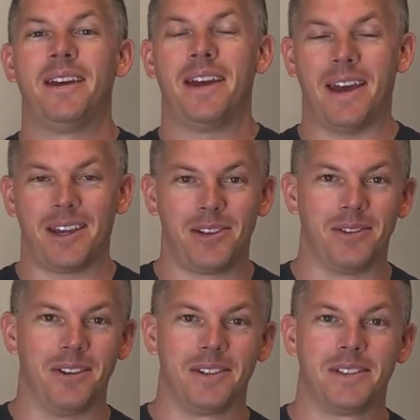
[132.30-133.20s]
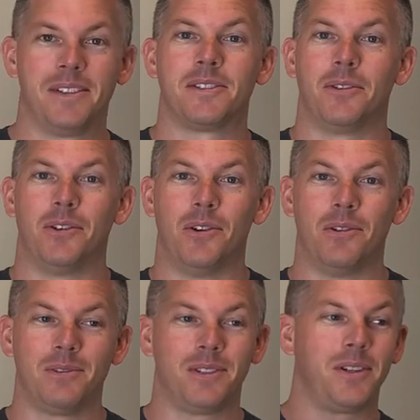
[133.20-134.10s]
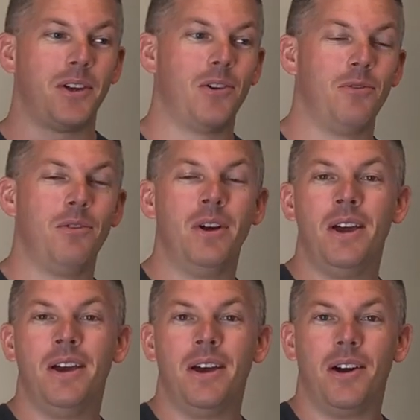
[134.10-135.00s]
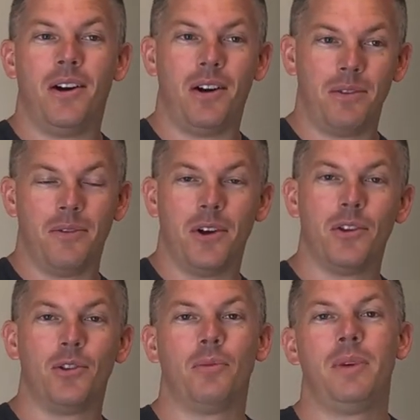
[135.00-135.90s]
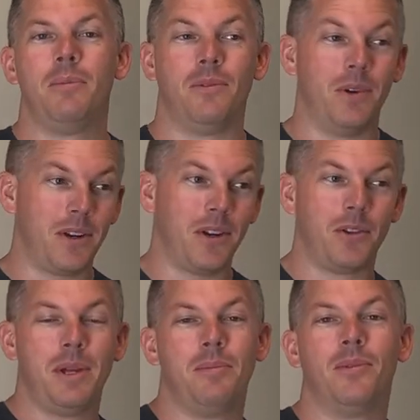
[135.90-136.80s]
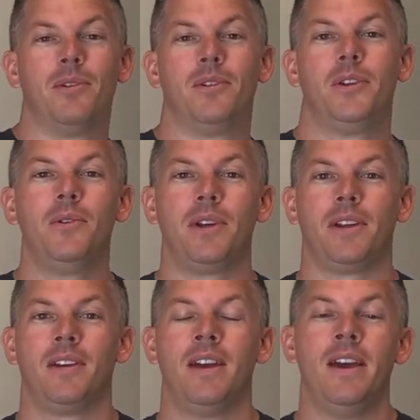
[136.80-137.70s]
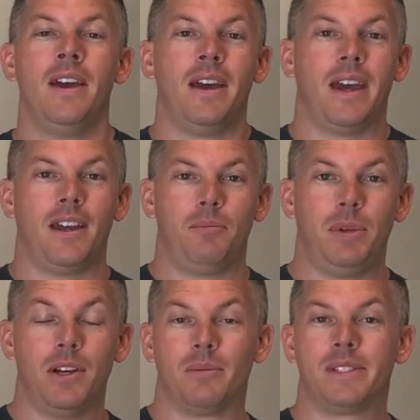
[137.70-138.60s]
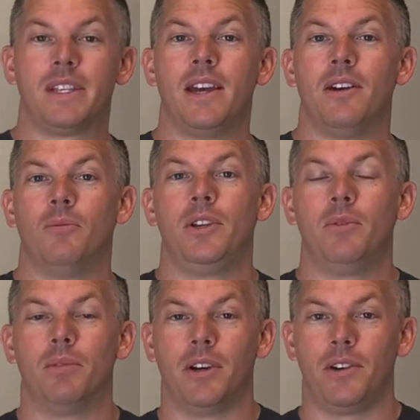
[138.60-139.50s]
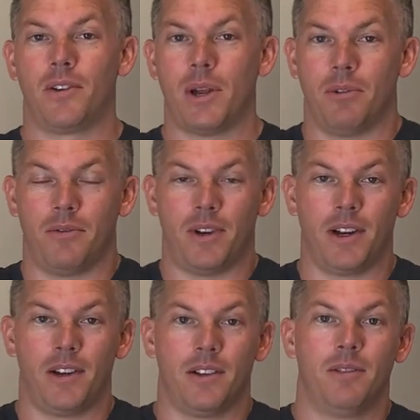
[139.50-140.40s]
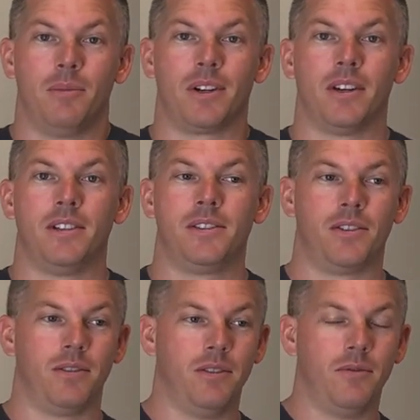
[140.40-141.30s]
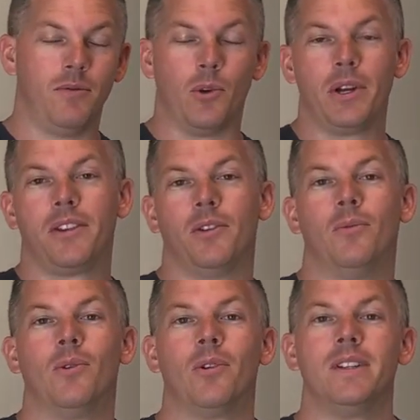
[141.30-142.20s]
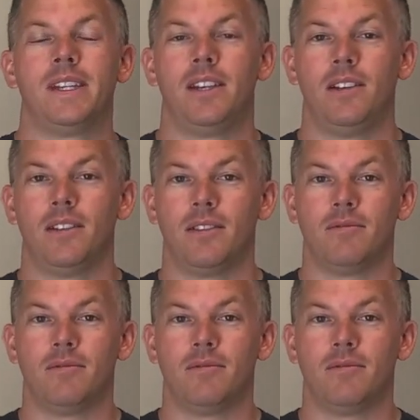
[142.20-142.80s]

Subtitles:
accurate. So don't go off of other people, what other people are doing, and be upset when you blow your amplifier because you're voiding the warranty